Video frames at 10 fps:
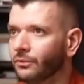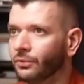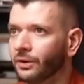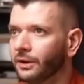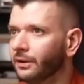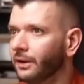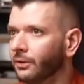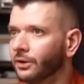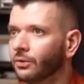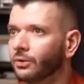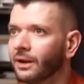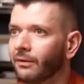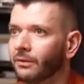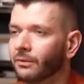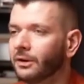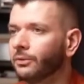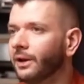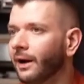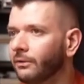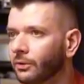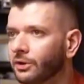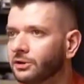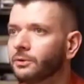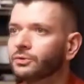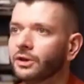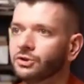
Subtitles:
really like on a good level, right? When you have low dispute